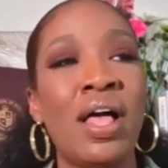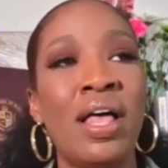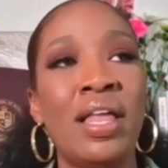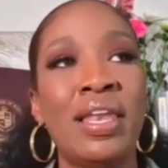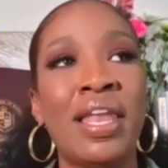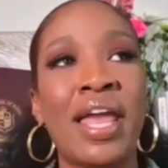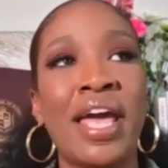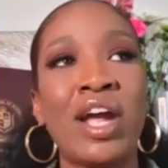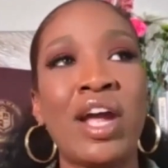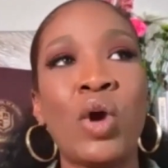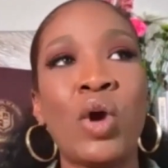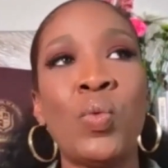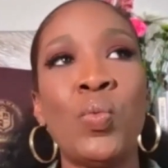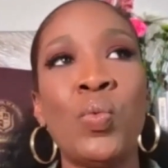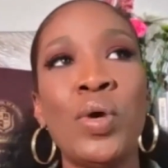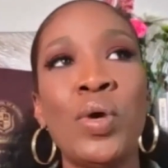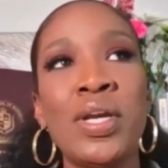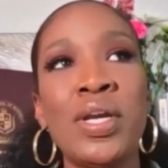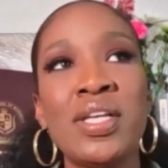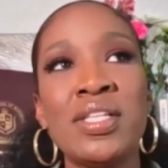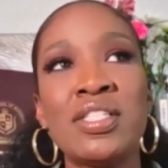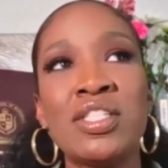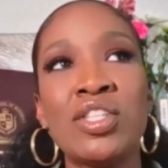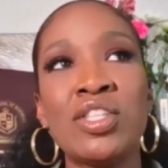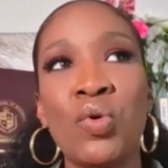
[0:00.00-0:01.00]
Like, what
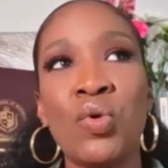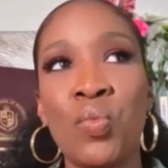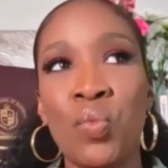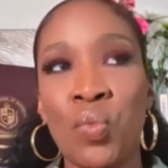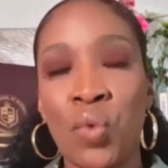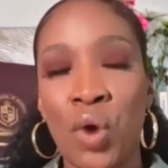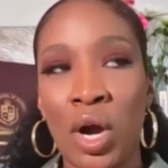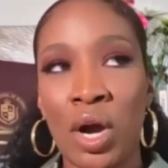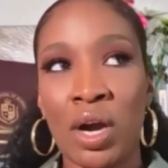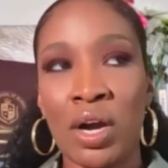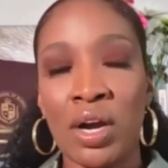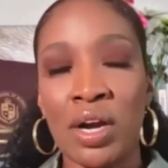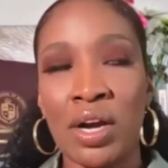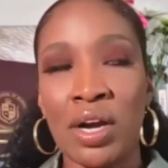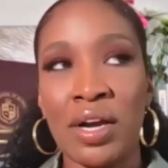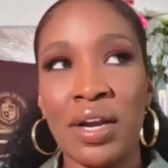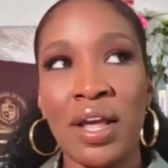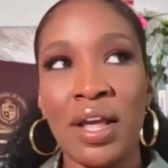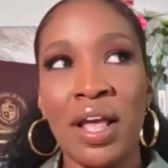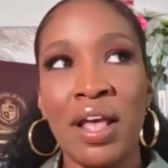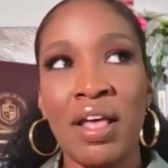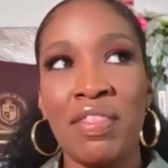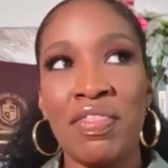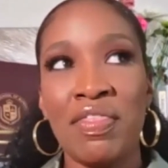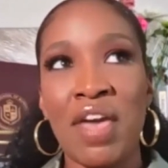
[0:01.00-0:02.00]
is the word
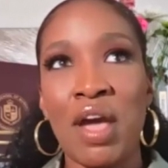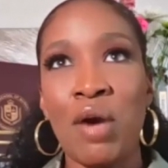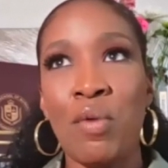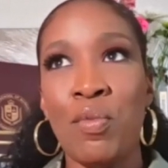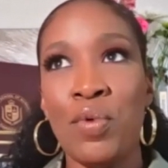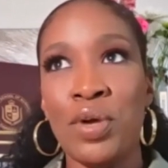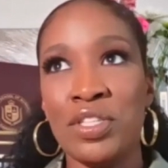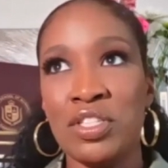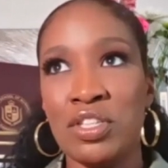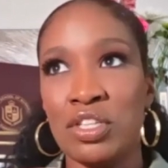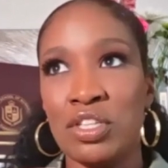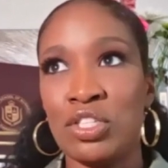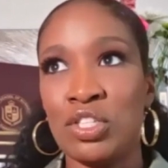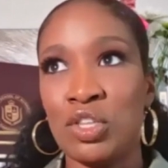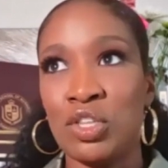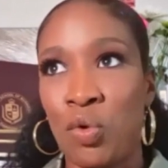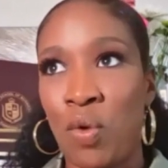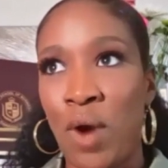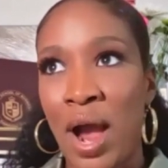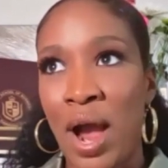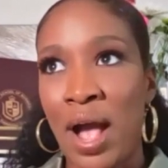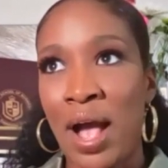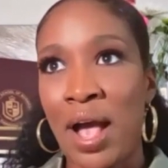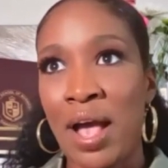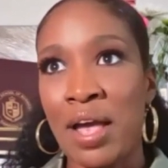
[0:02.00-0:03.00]
that would
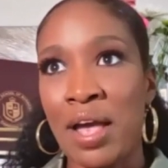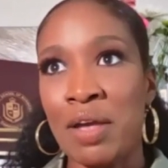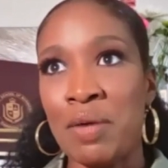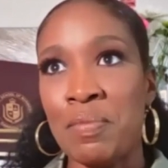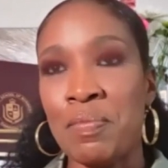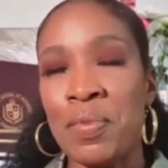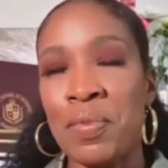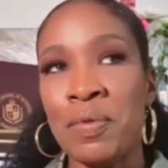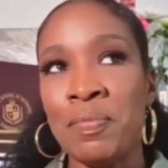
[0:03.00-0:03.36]
describe